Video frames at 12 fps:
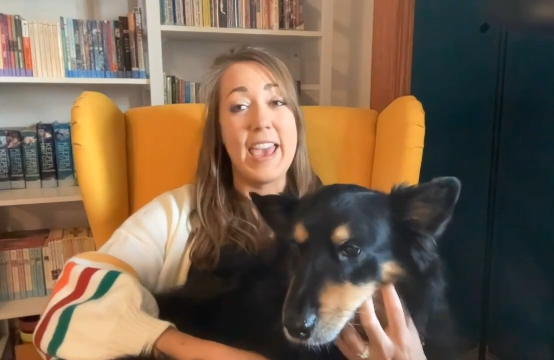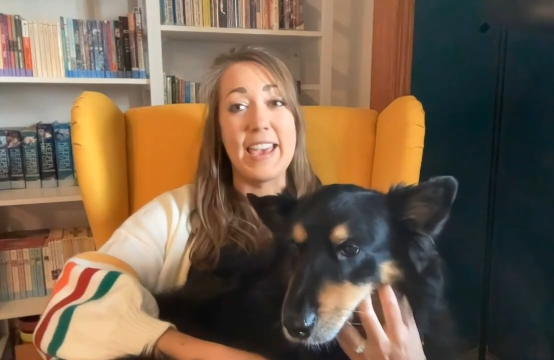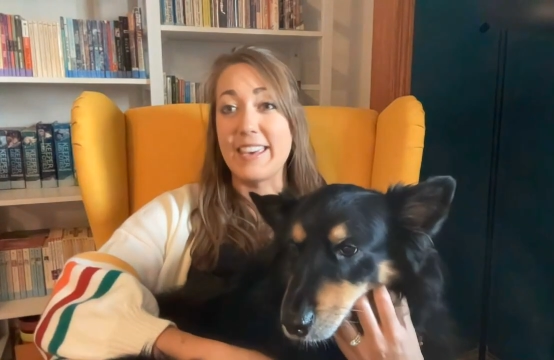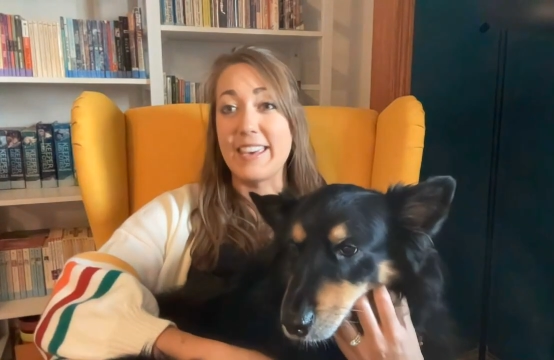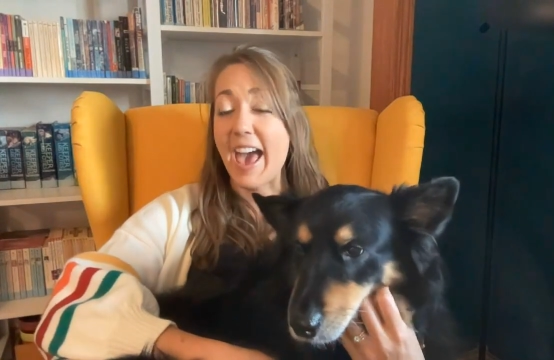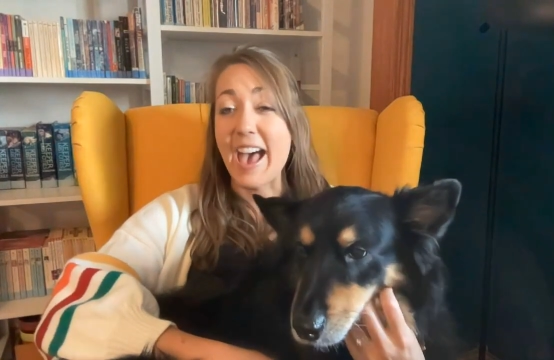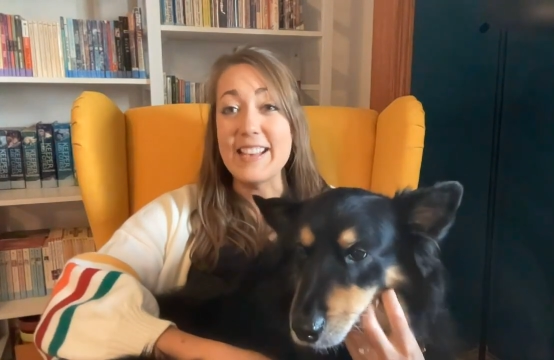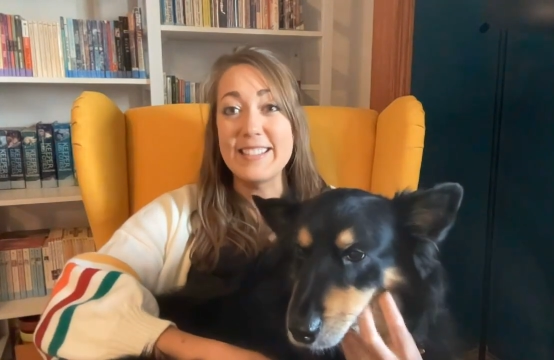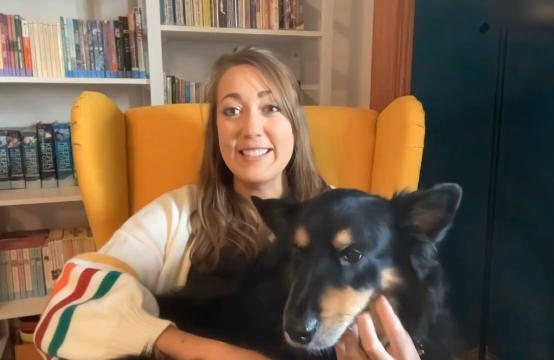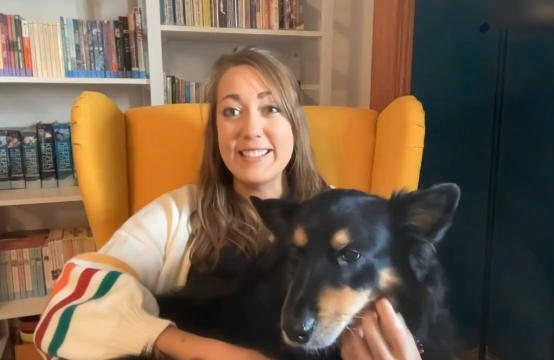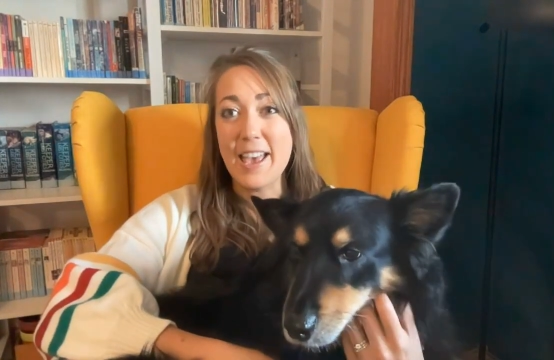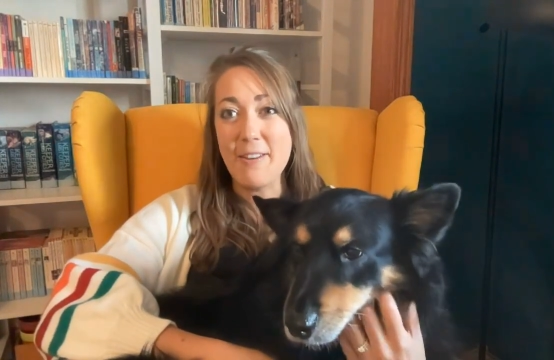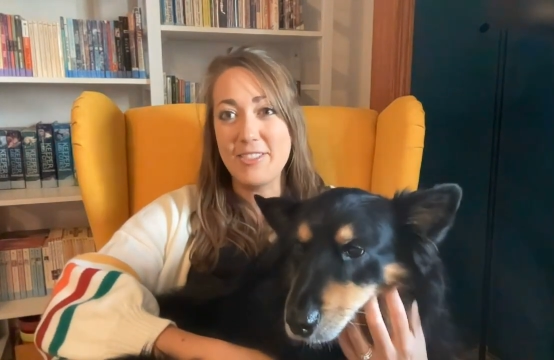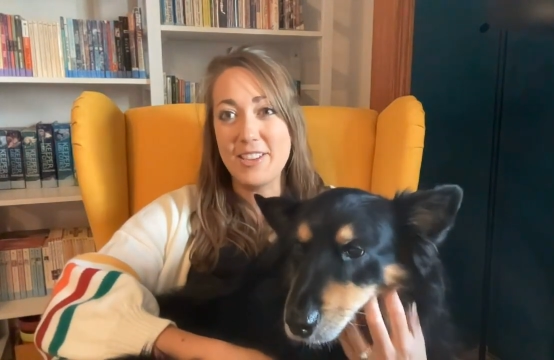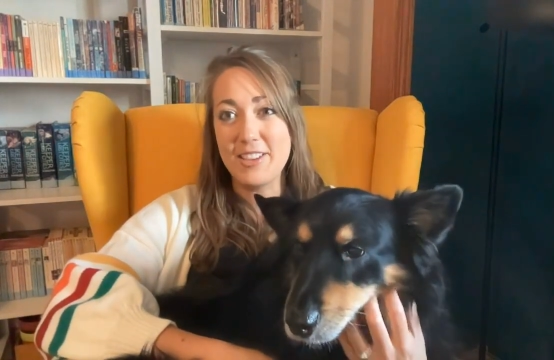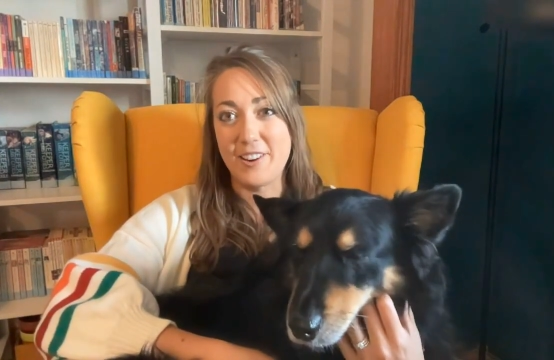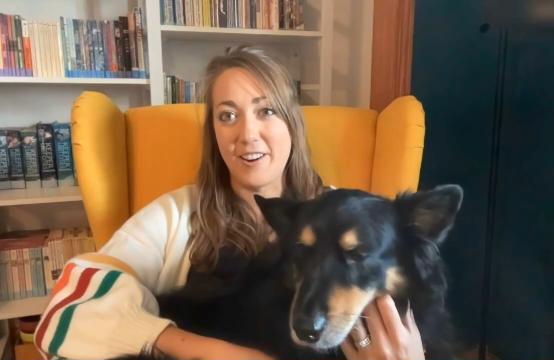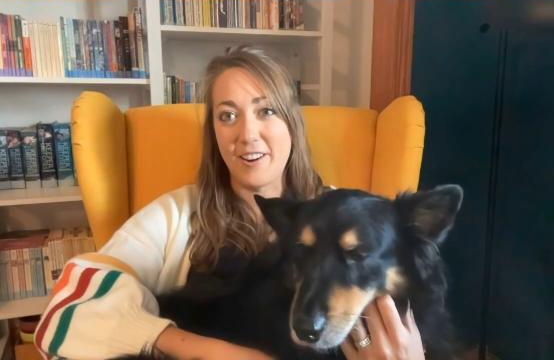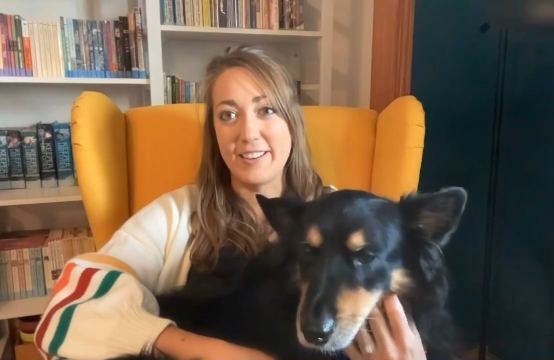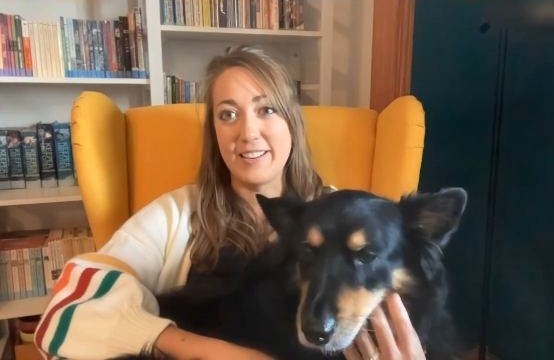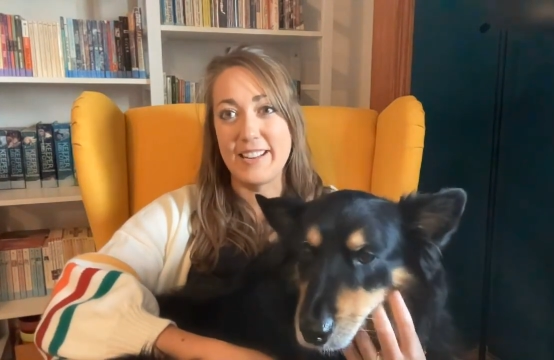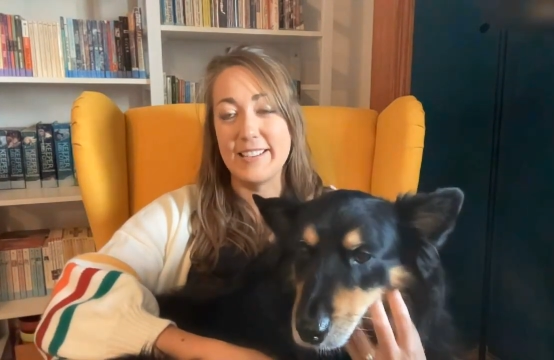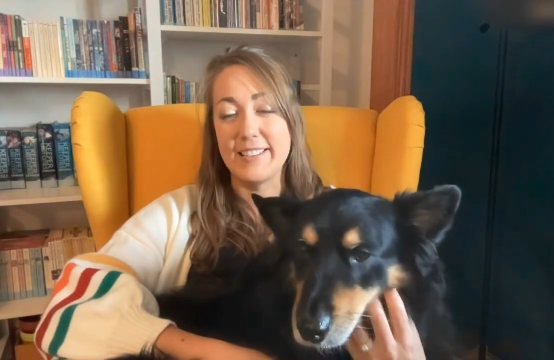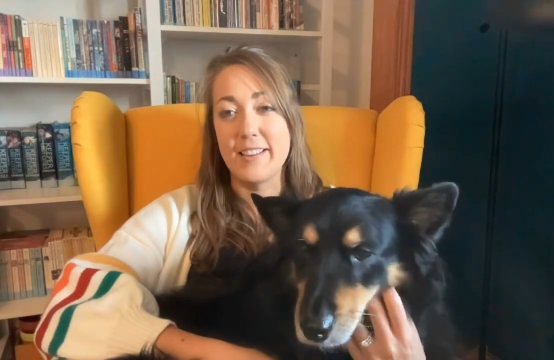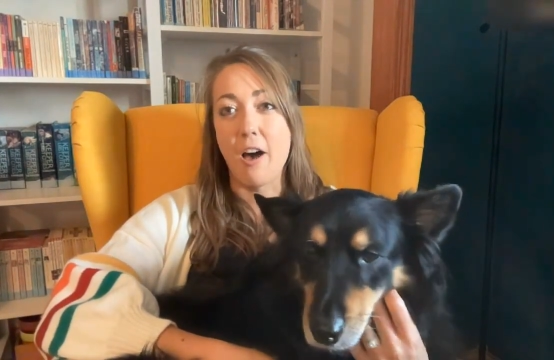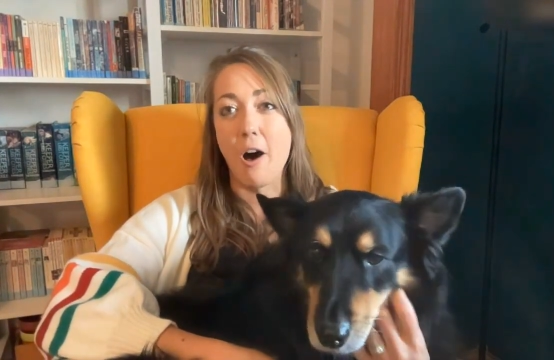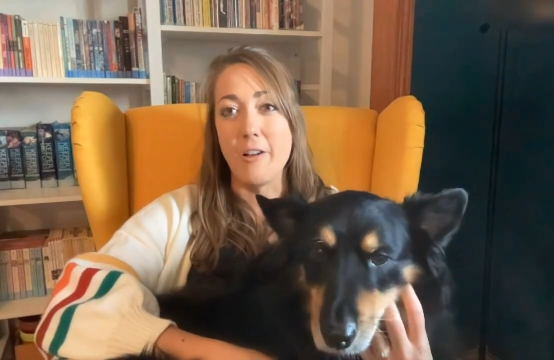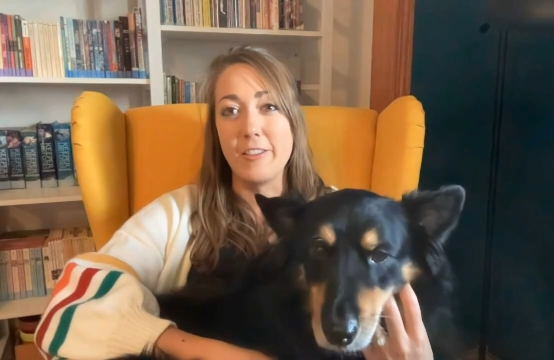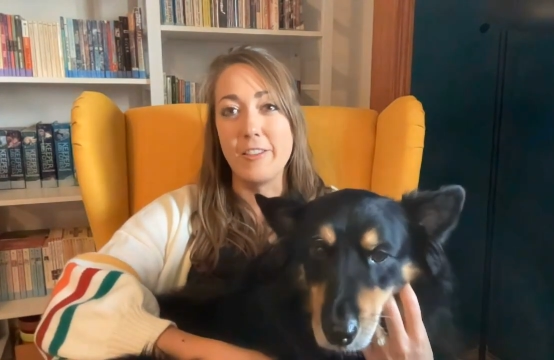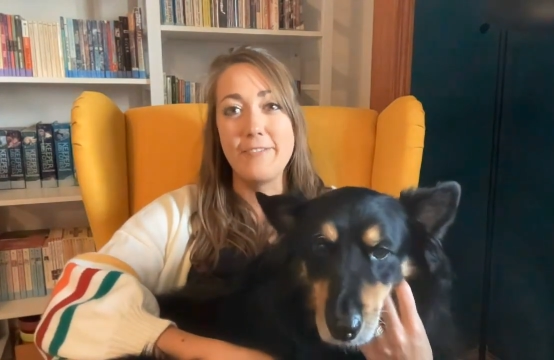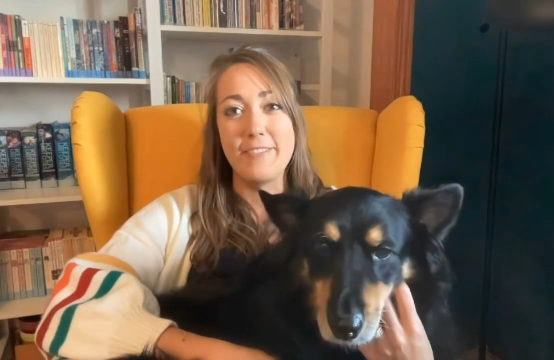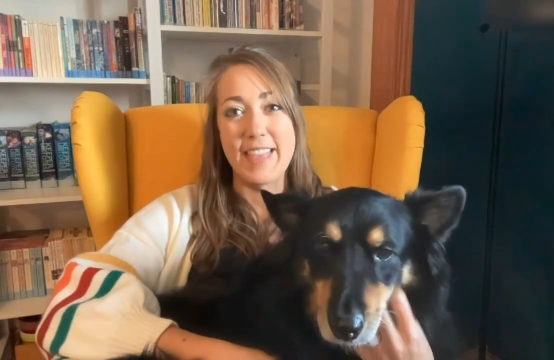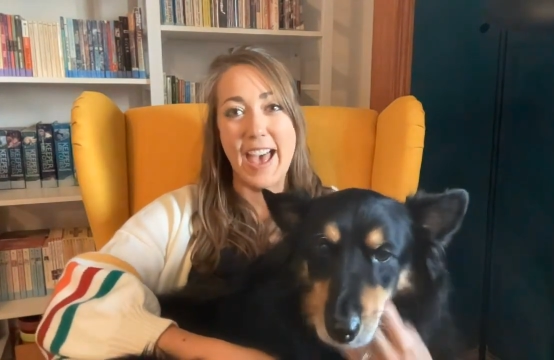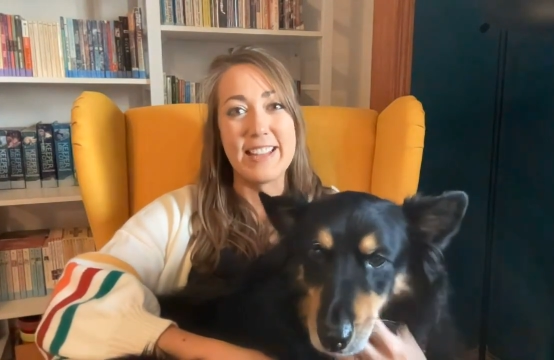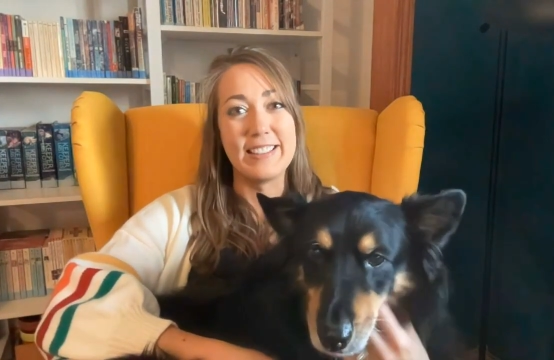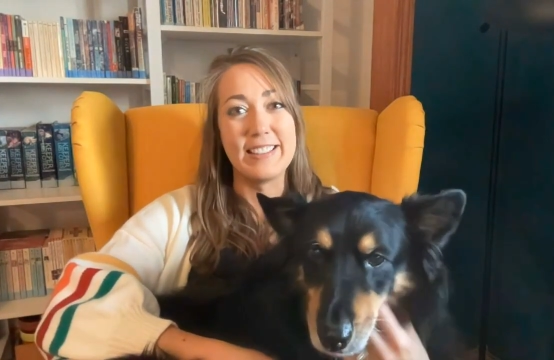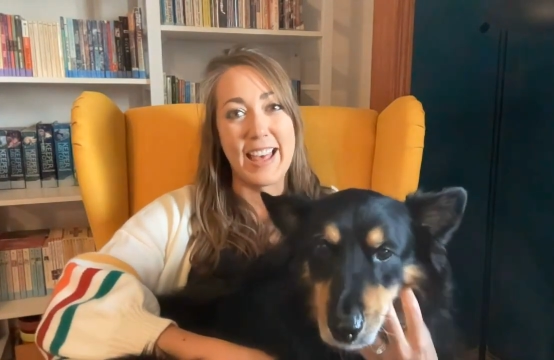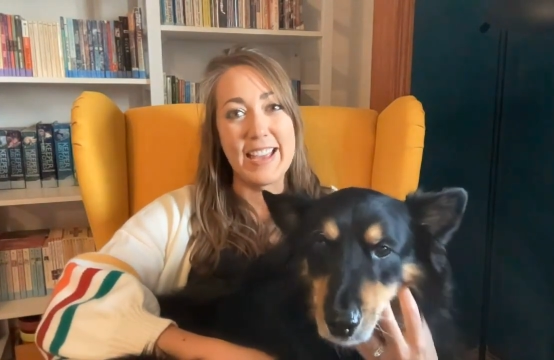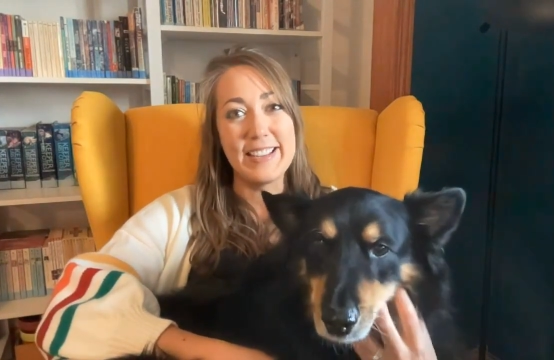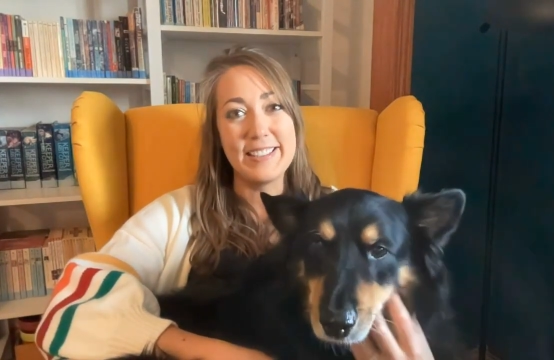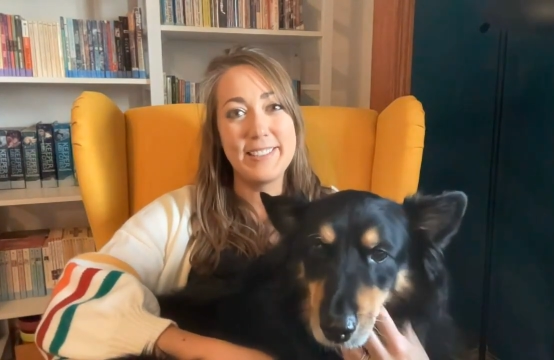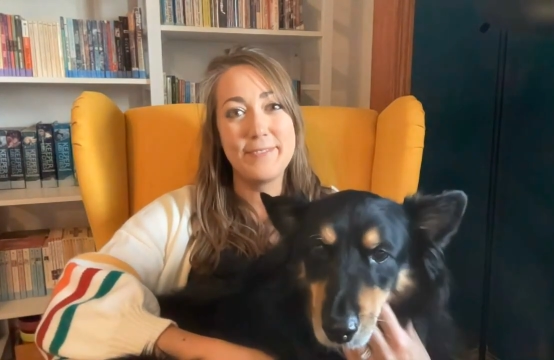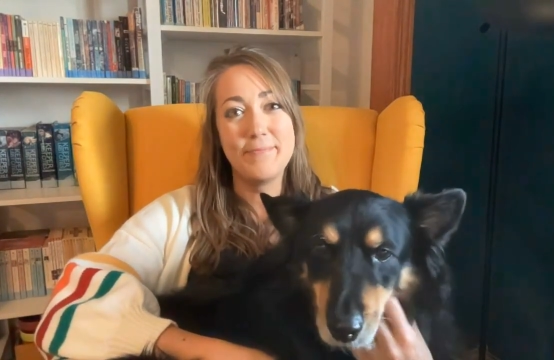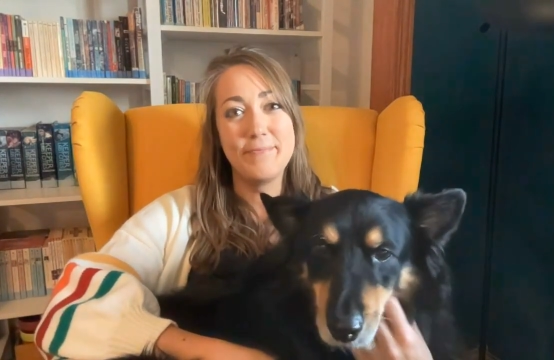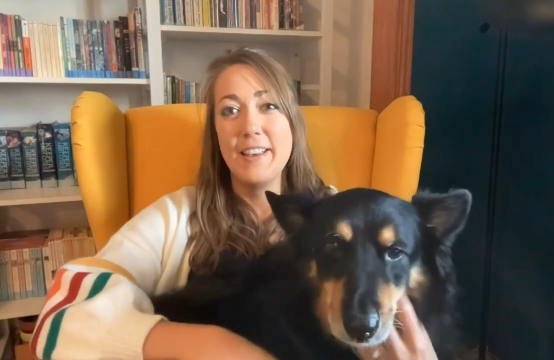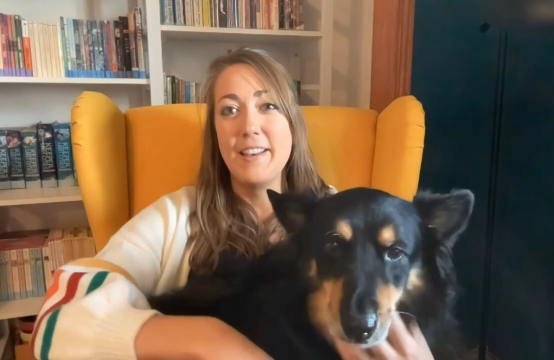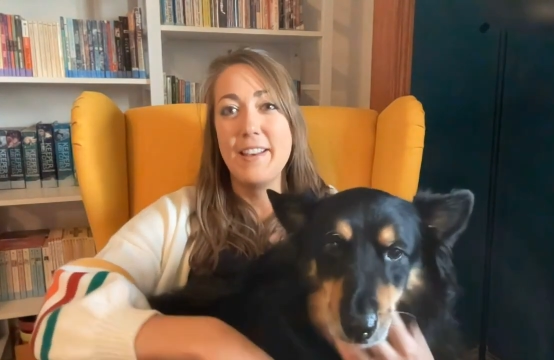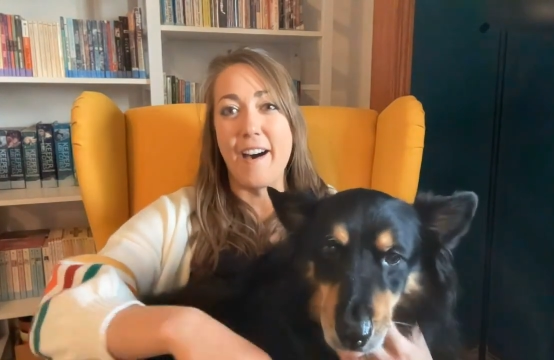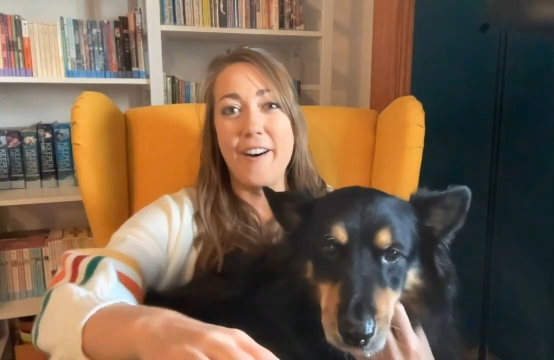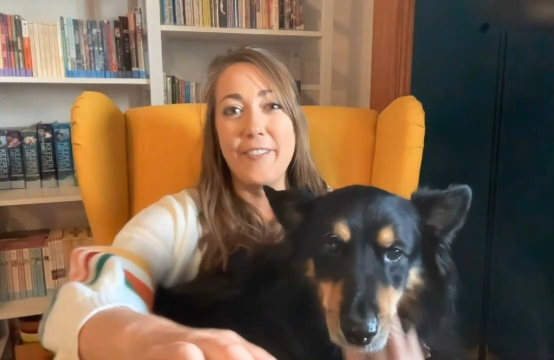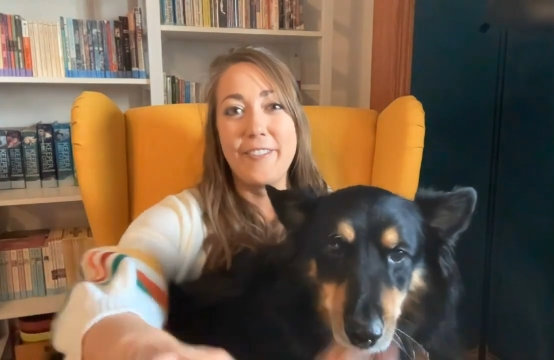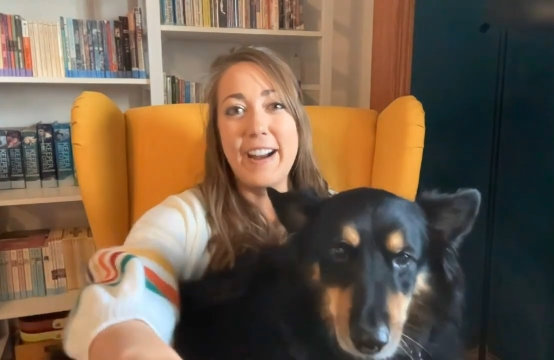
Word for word: It casts out the darkness, all of that light. All